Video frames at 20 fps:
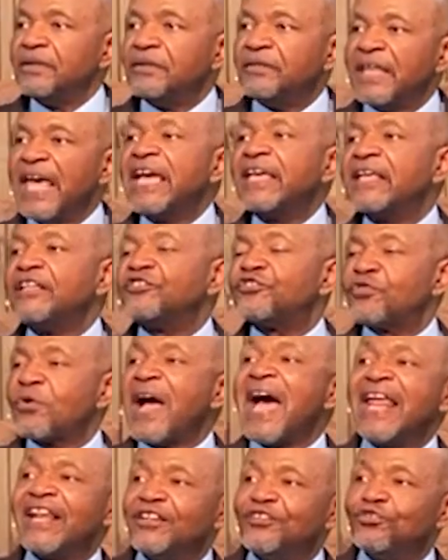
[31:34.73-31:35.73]
They can
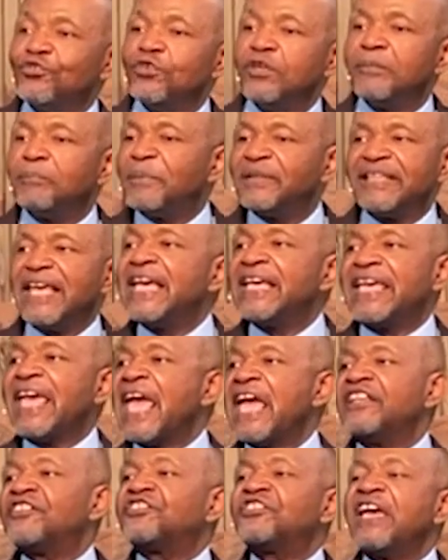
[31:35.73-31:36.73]
try to do it, but they
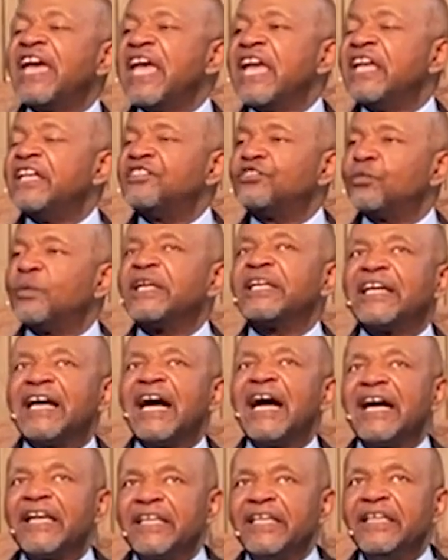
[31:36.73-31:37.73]
can't change what
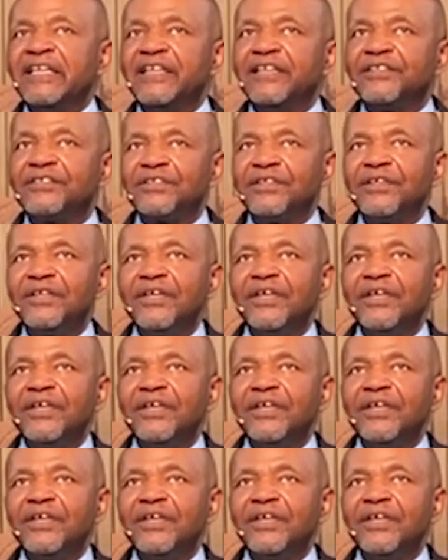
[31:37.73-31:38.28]
God is.